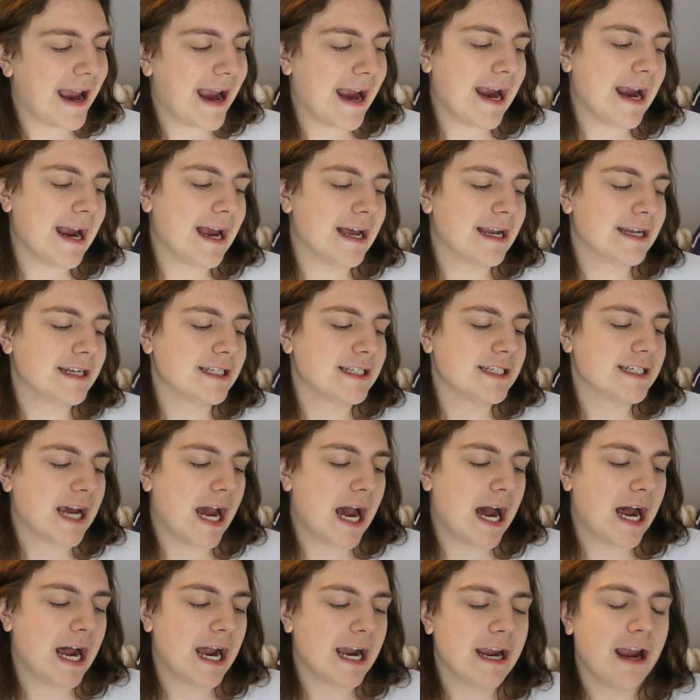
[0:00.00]
and
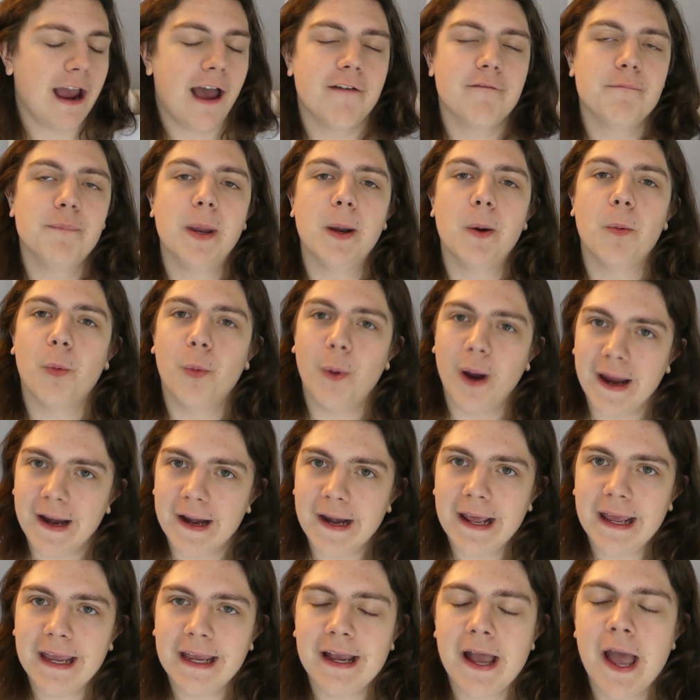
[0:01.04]
I have been
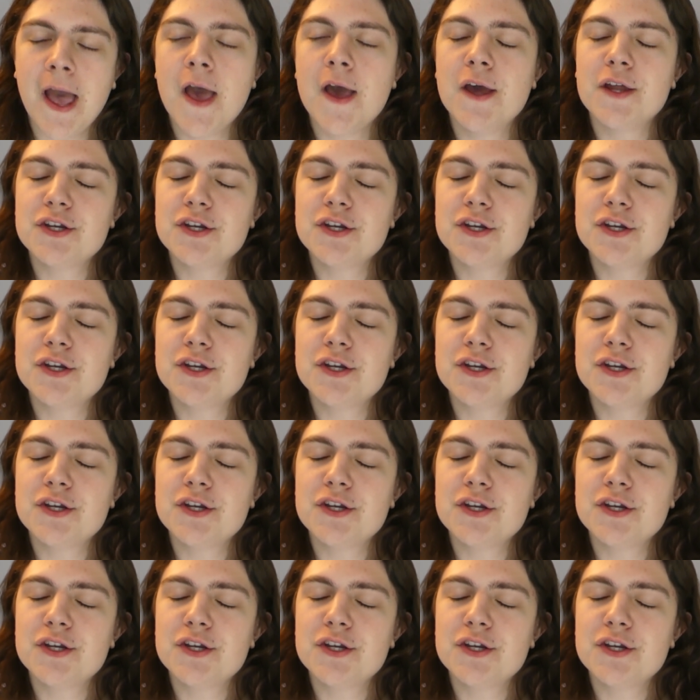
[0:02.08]
waiting